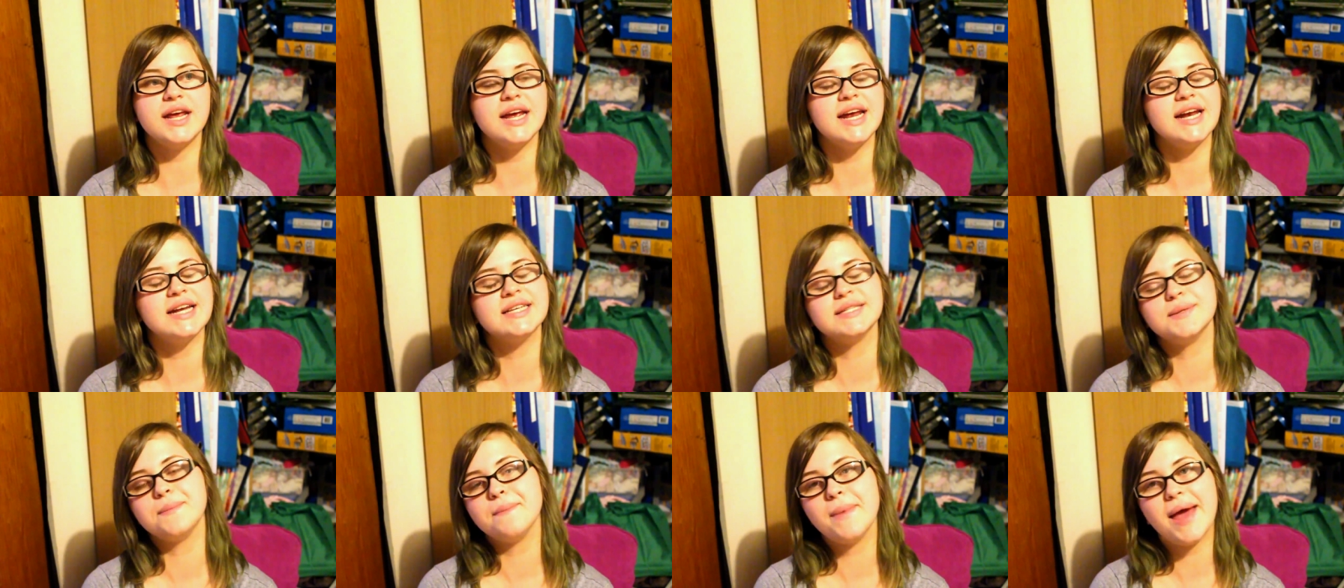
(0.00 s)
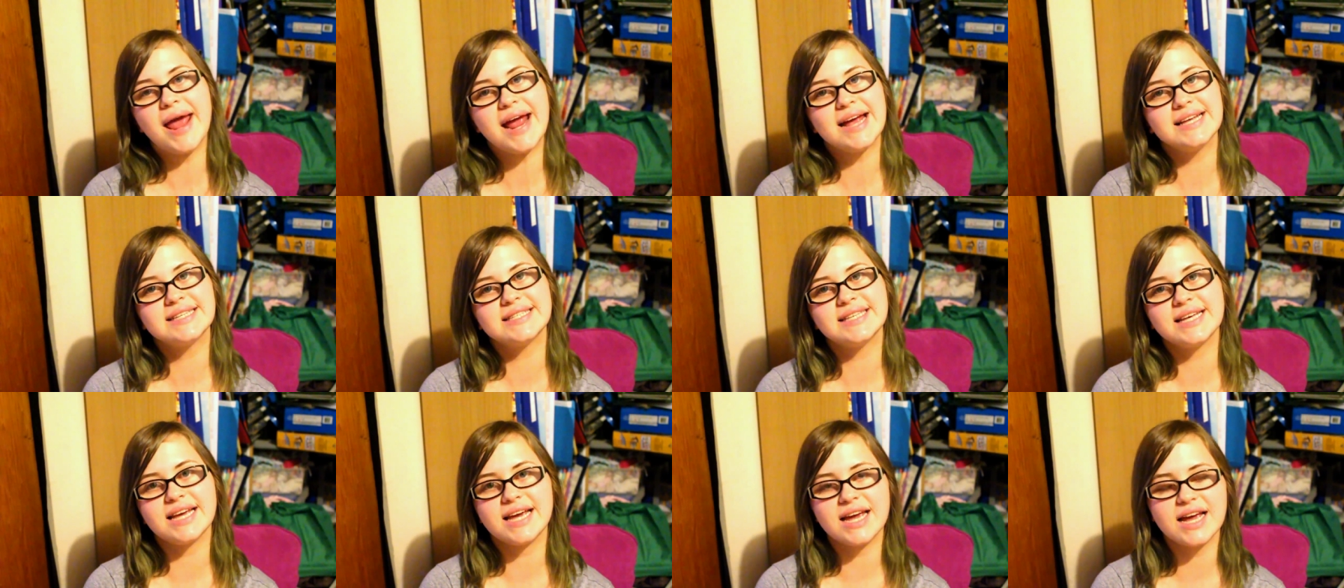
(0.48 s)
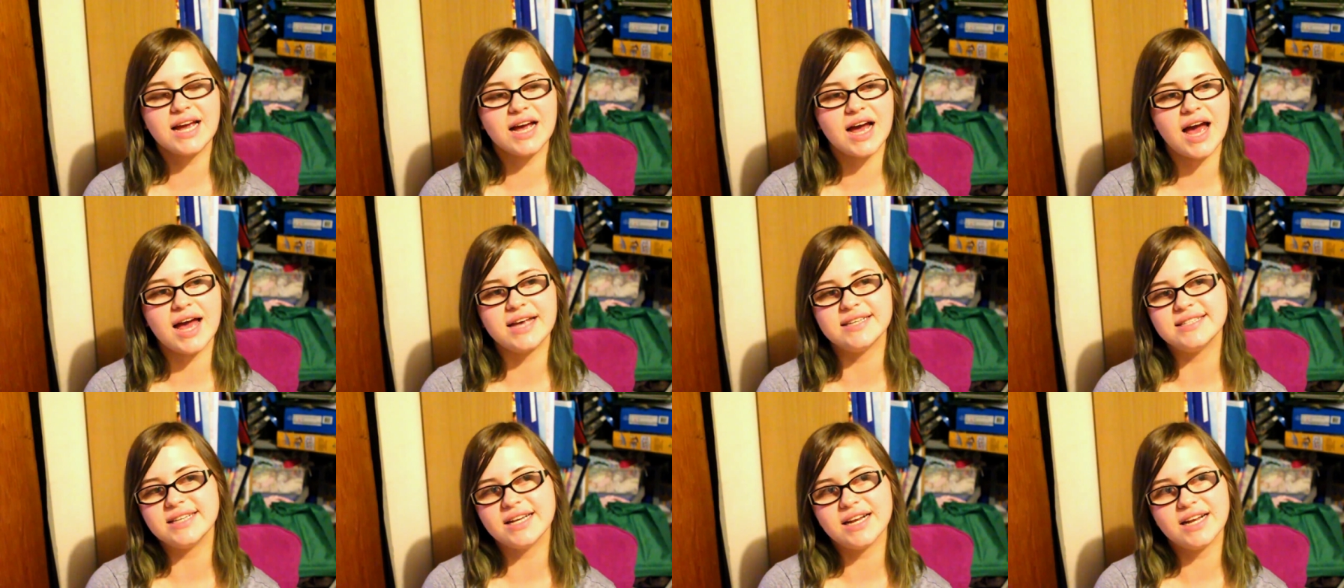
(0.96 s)
It is amazing.
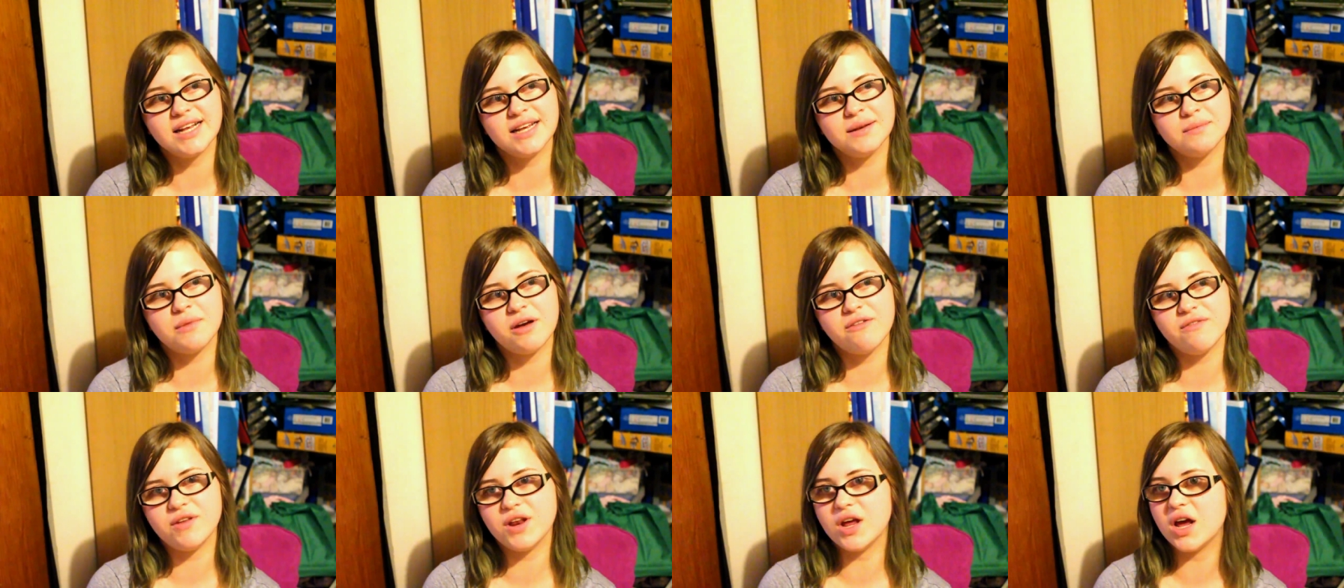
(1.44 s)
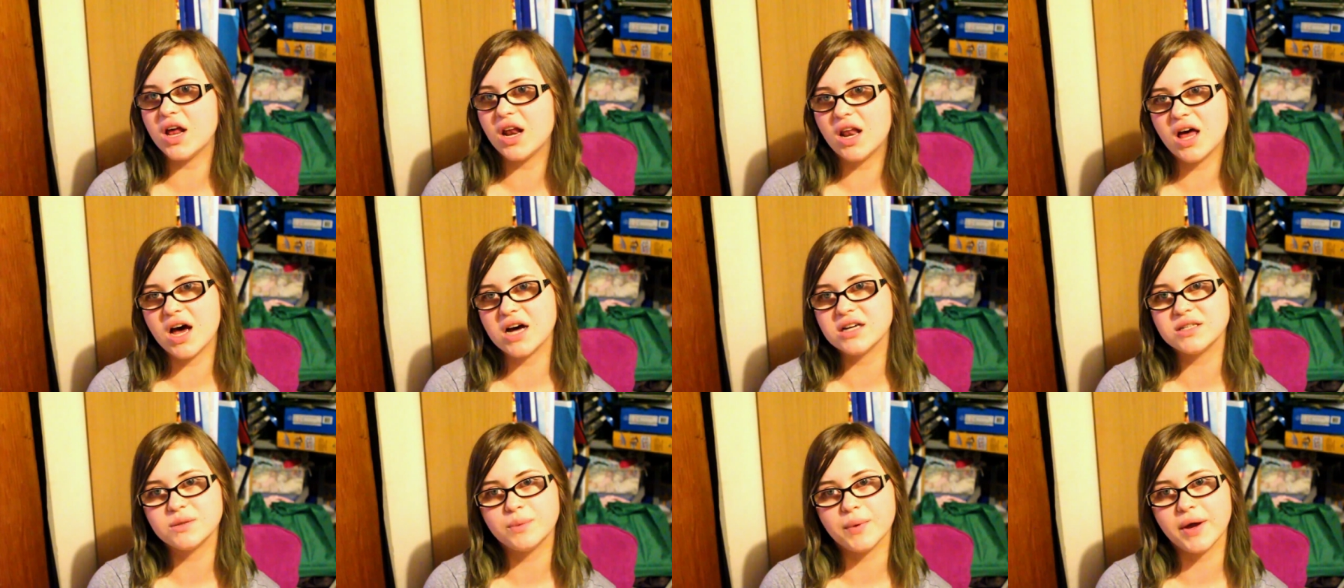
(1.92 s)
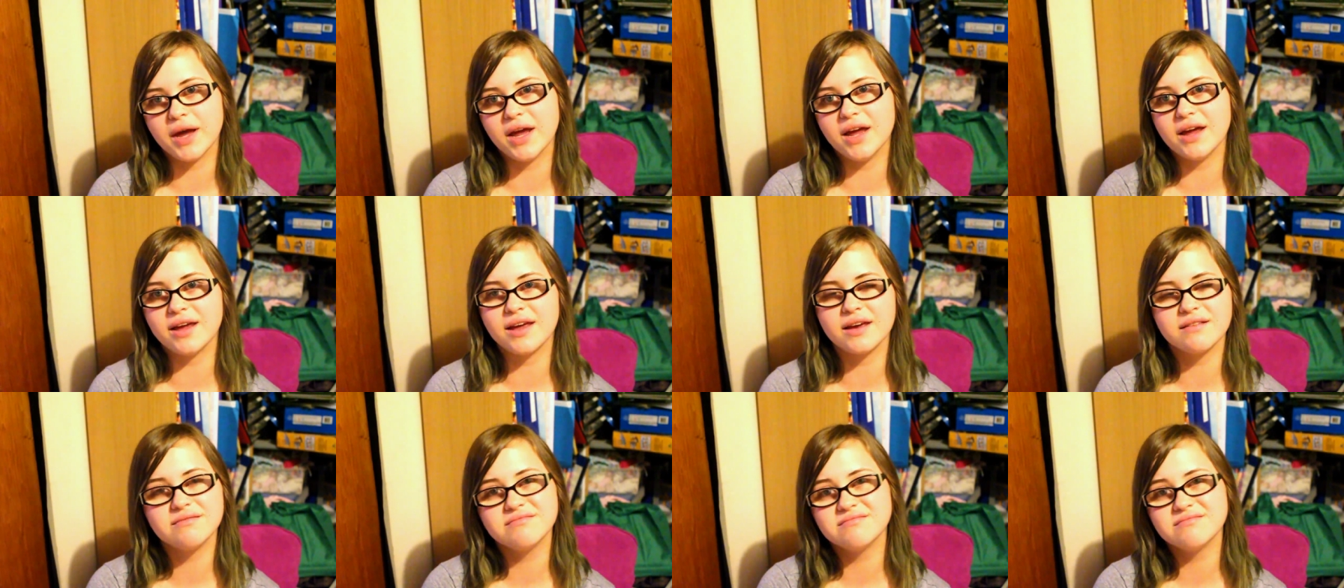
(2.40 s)
I said it in my video last week.